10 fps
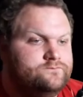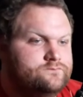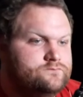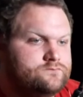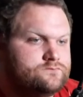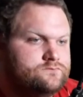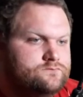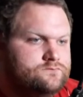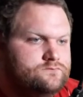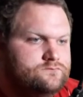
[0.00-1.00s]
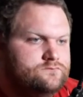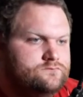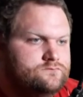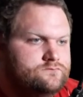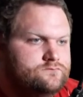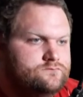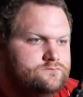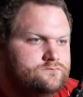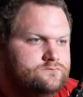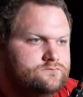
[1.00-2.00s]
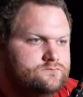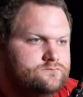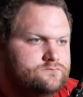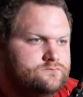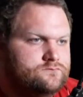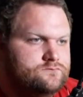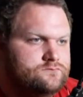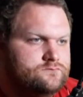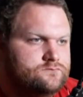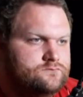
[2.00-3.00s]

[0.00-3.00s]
(no one is talking)